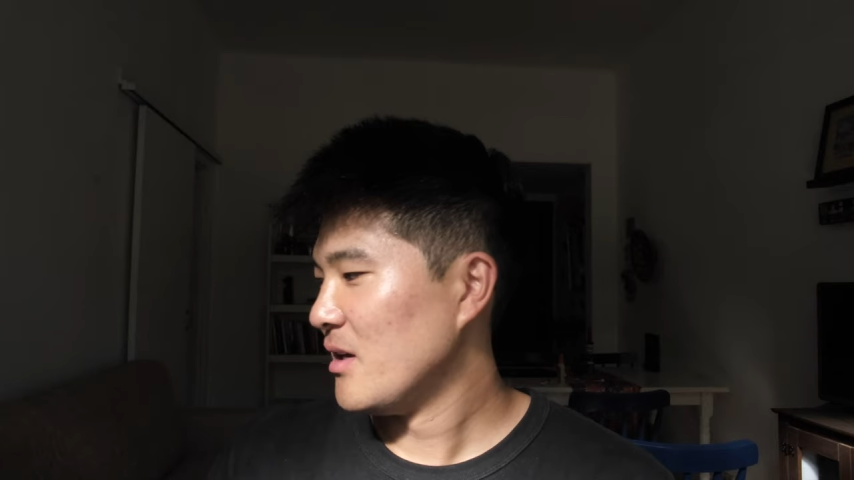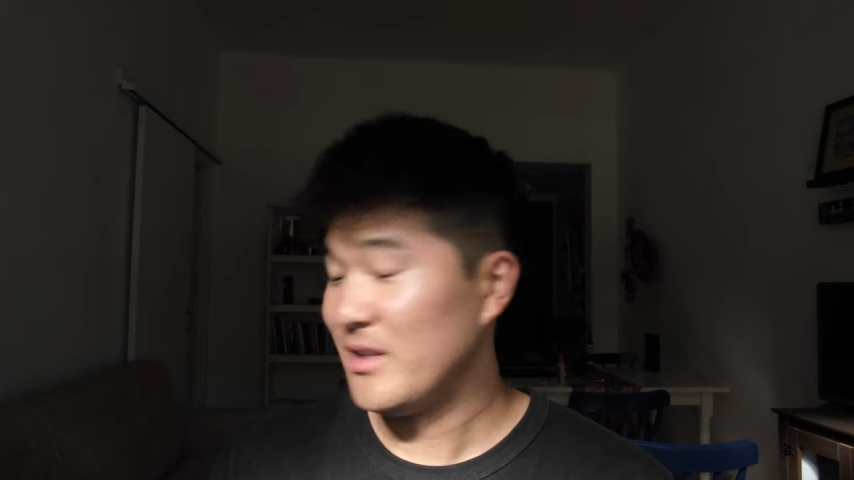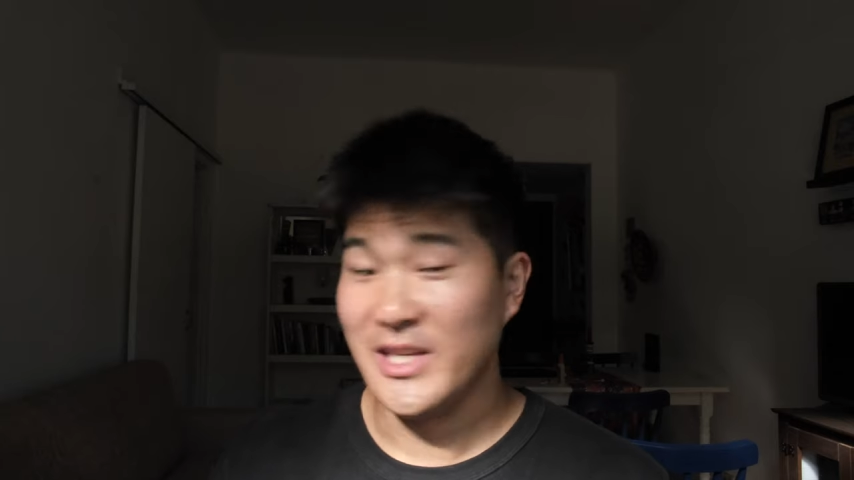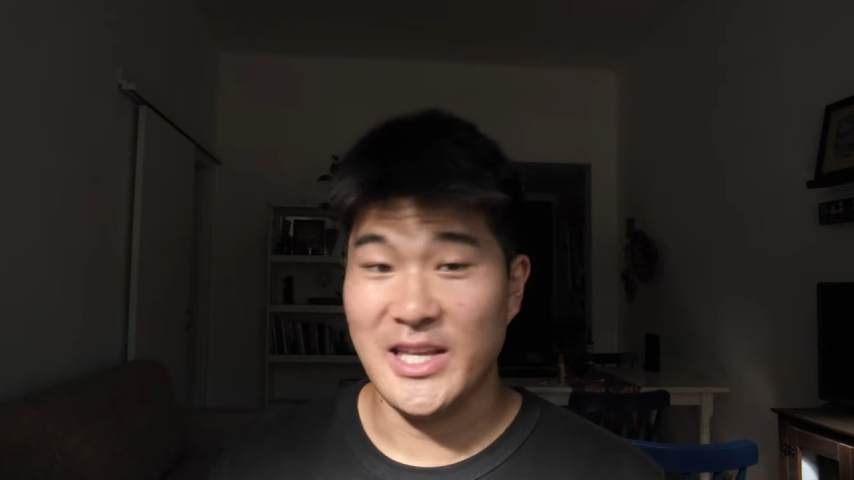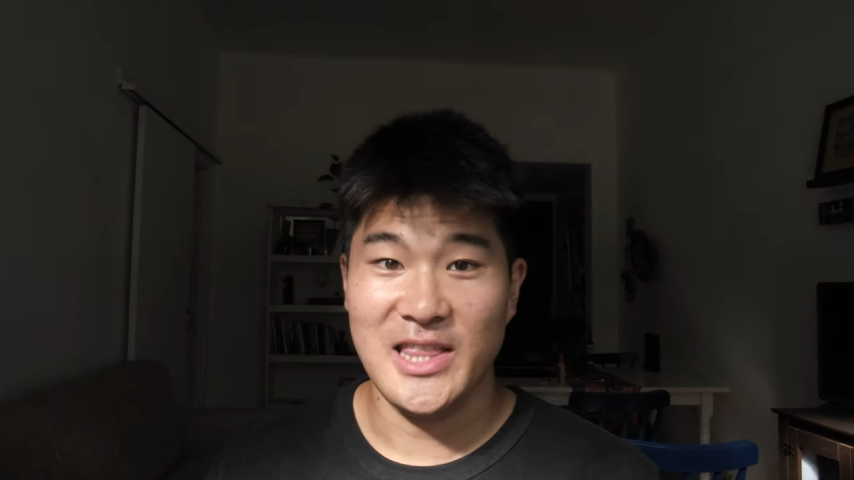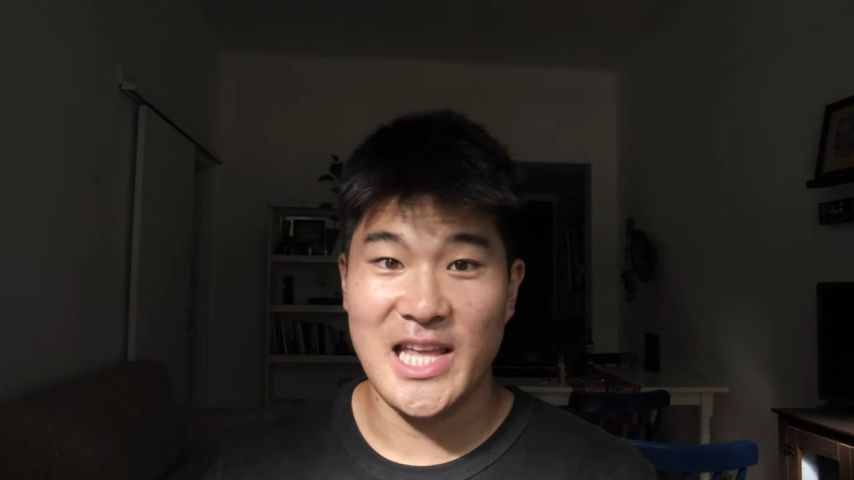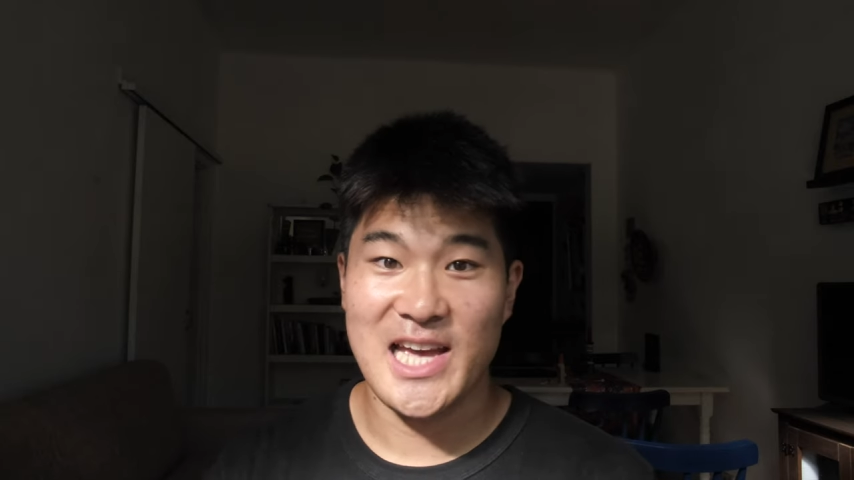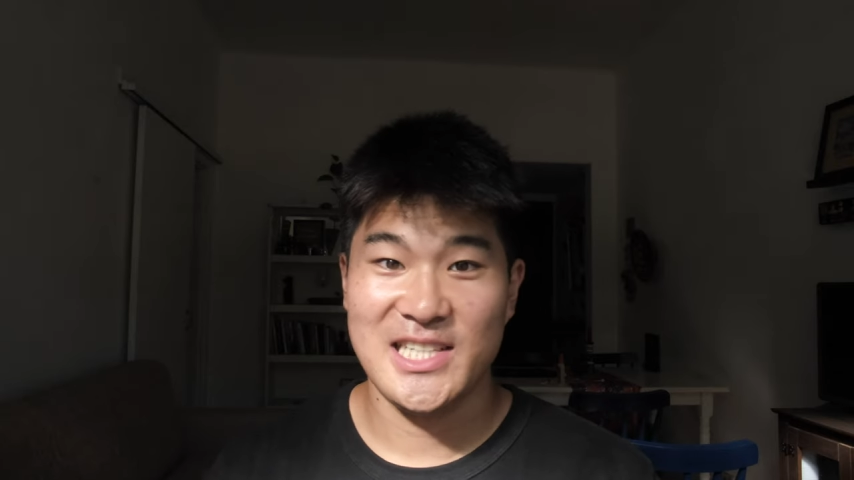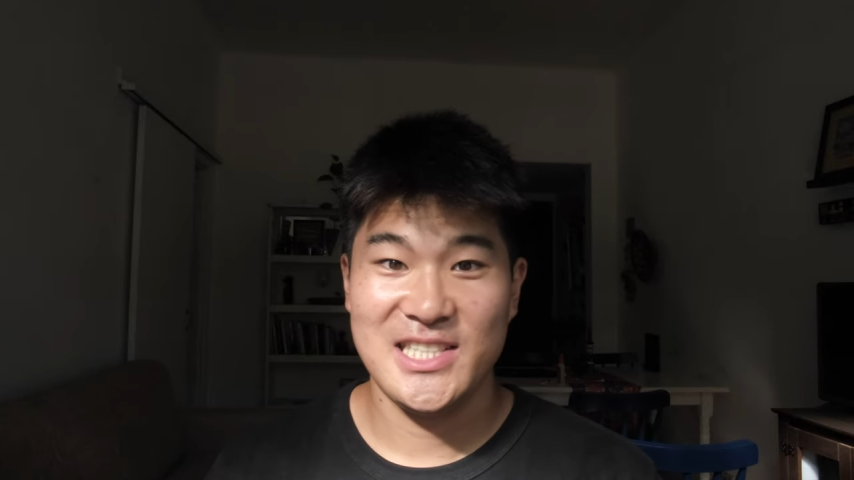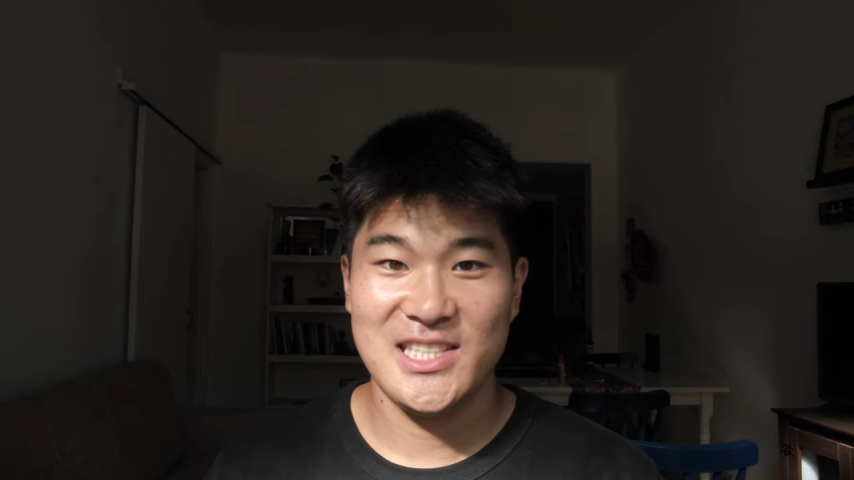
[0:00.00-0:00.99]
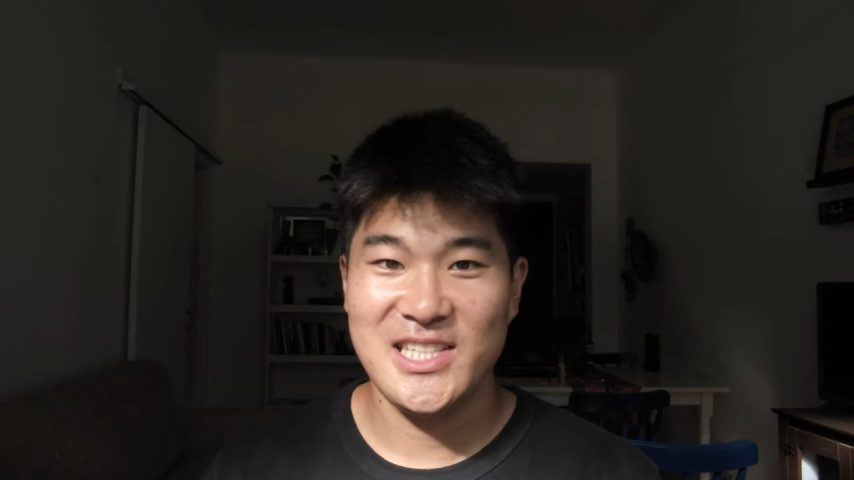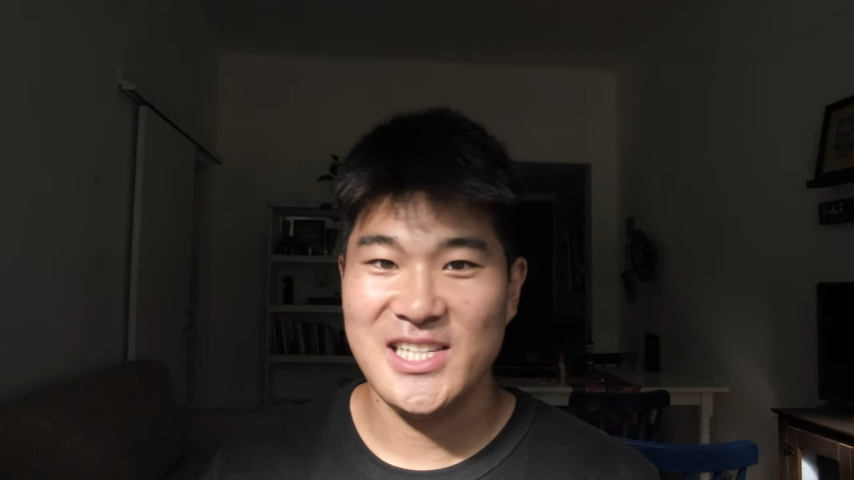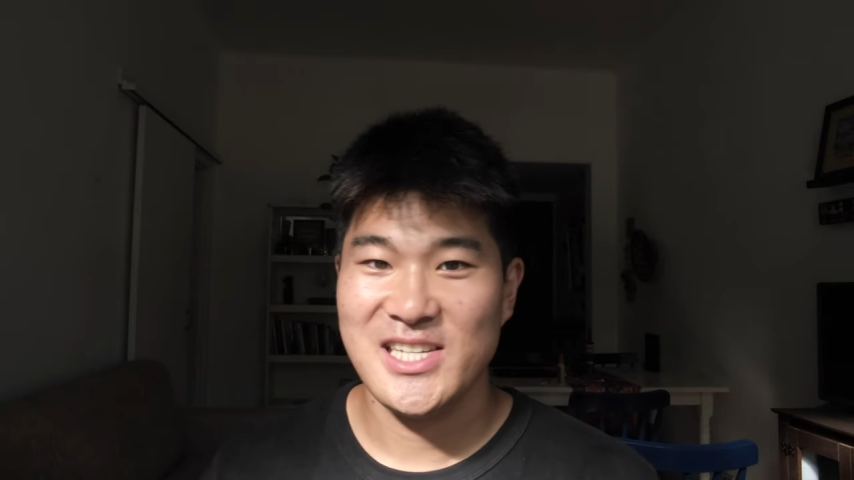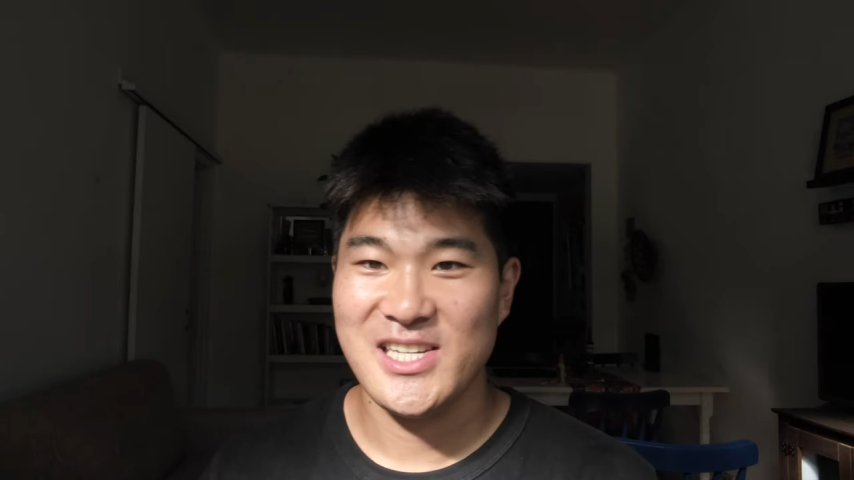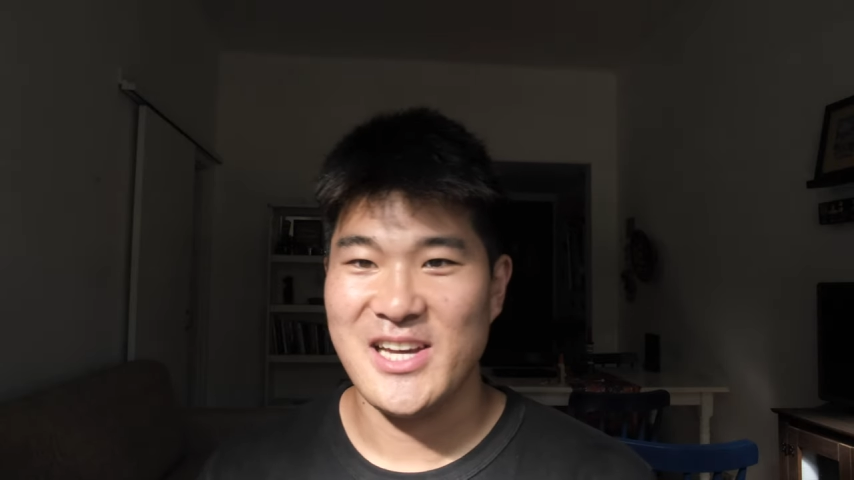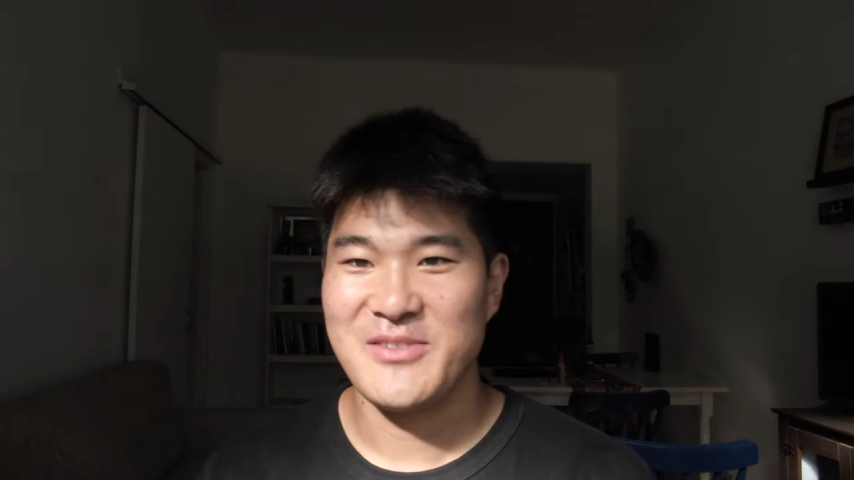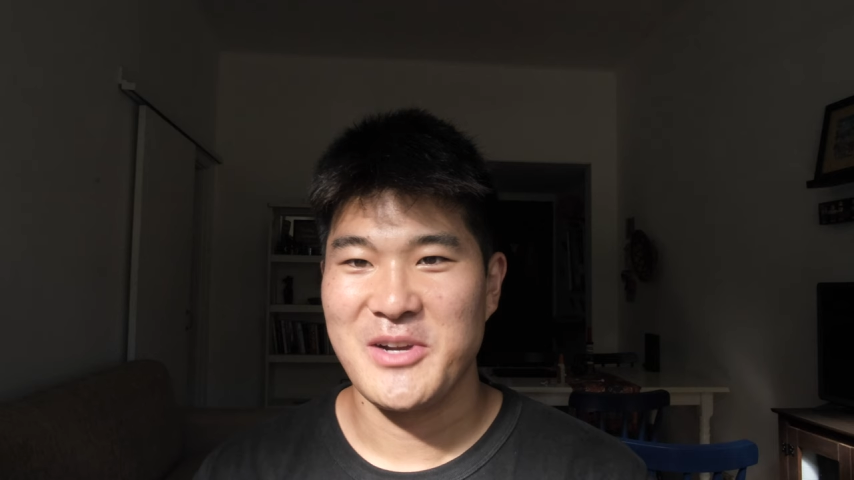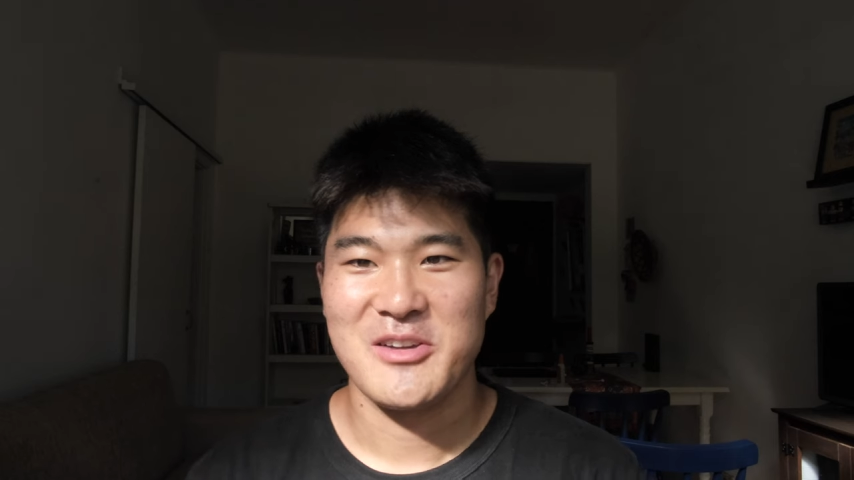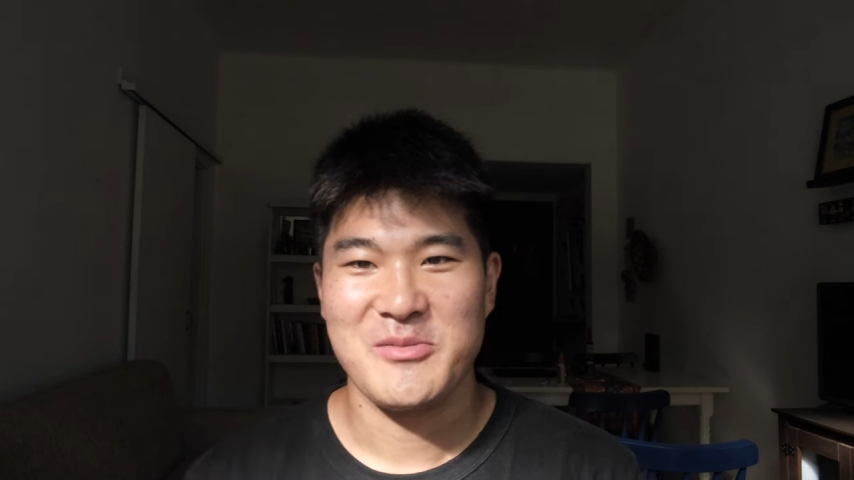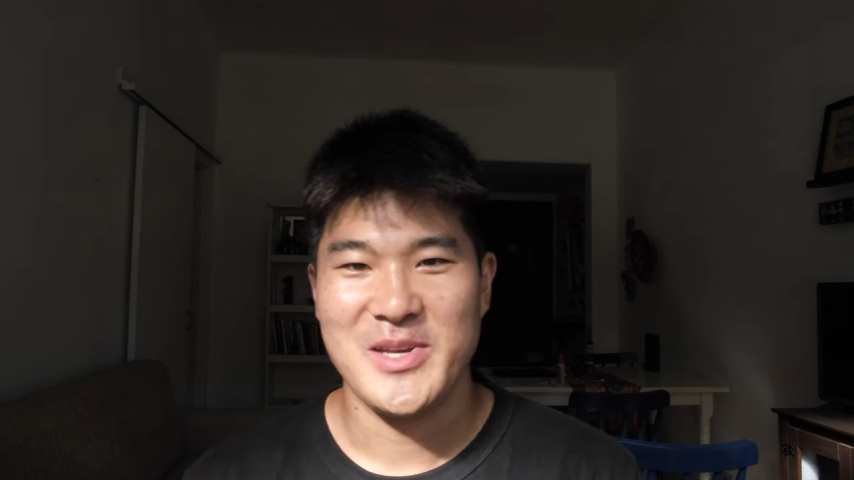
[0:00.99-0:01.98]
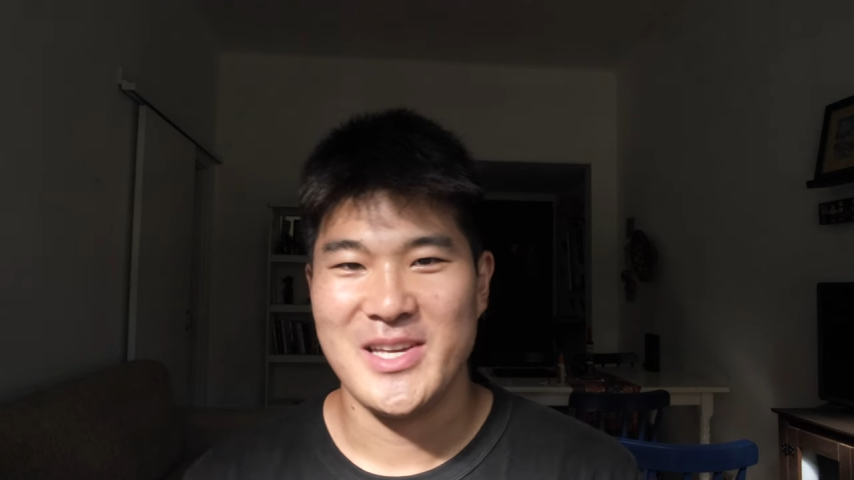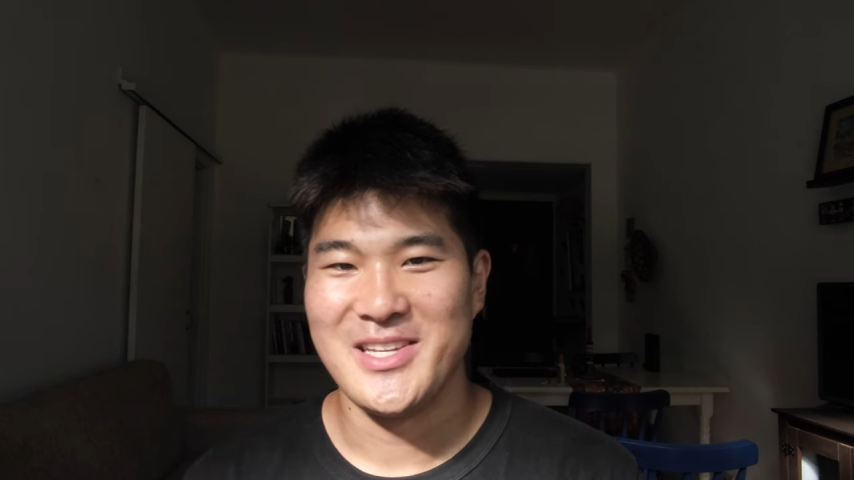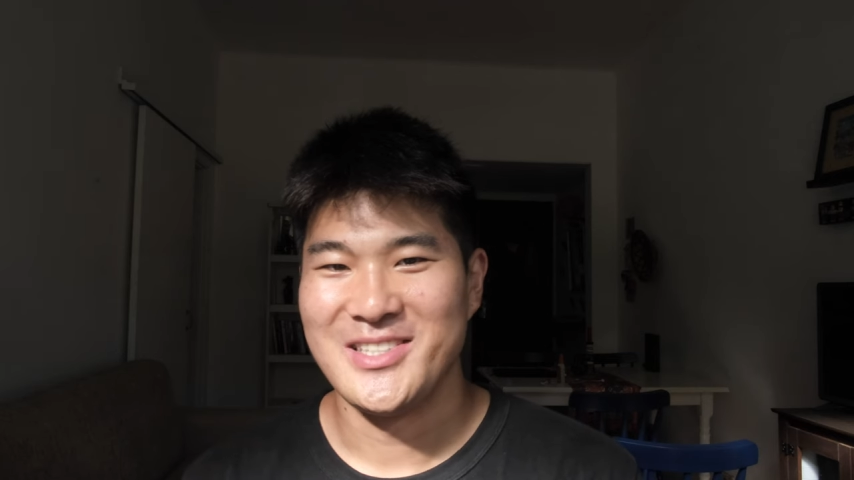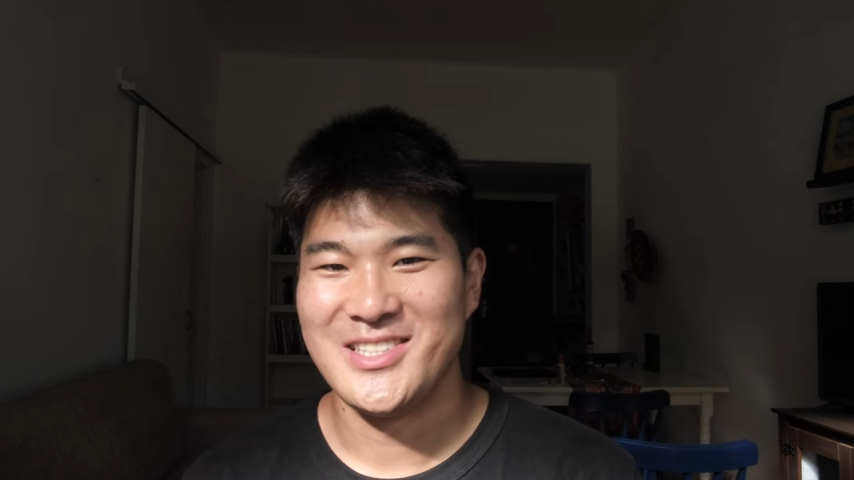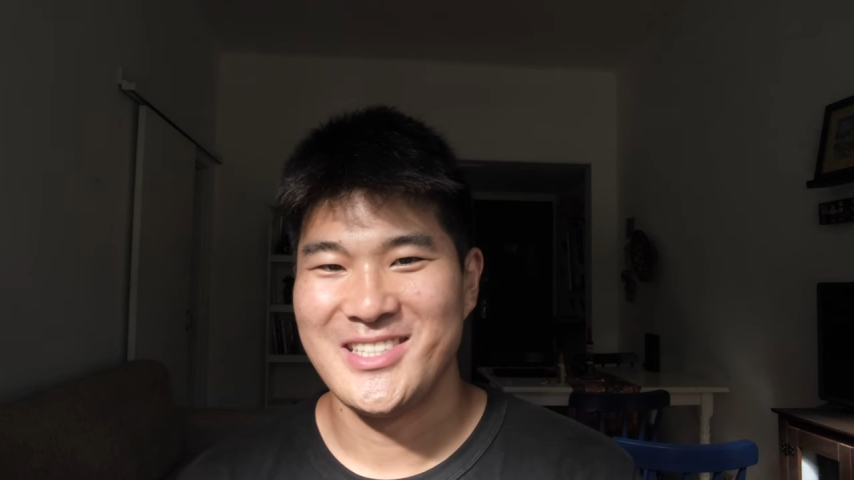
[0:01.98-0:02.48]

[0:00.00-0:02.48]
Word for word: And then lastly, I'd recommend